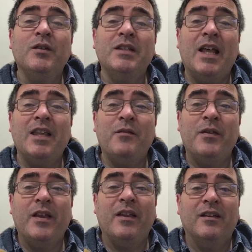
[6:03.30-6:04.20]
understand
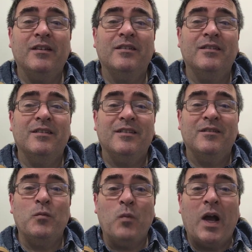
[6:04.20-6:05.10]
everything
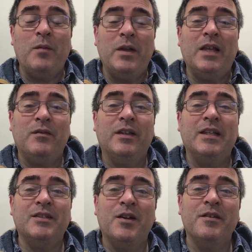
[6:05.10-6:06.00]
while we live on
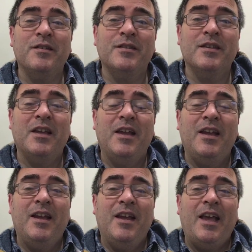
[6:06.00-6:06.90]
this earth.
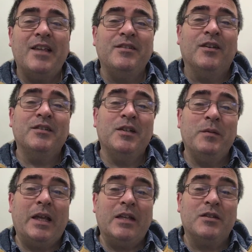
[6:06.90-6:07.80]
It's not till
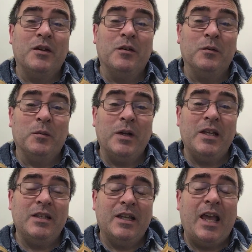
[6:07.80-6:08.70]
we get to
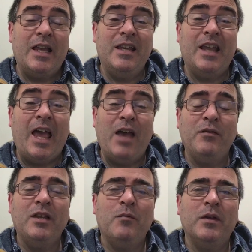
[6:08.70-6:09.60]
glory in the
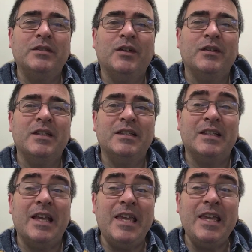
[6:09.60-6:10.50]
heaven that we'll start to
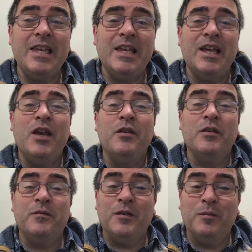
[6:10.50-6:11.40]
see
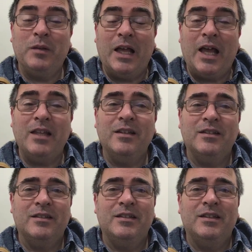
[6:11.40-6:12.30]
the full plan.
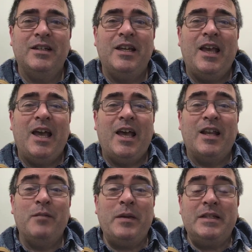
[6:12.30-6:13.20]

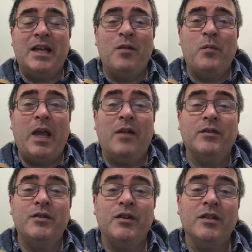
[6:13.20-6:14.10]
And in the meantime, we
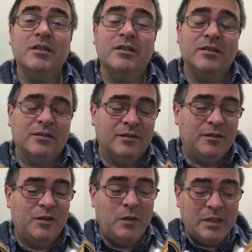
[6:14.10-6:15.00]
have to trust.
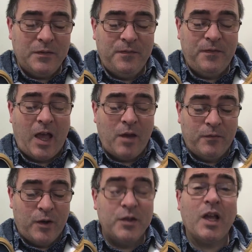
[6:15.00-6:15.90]
So that's a
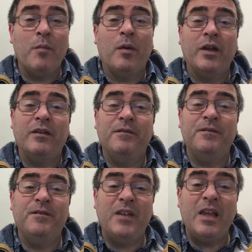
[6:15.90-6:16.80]
verse about
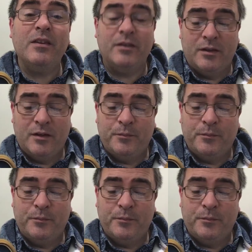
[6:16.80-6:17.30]
faith.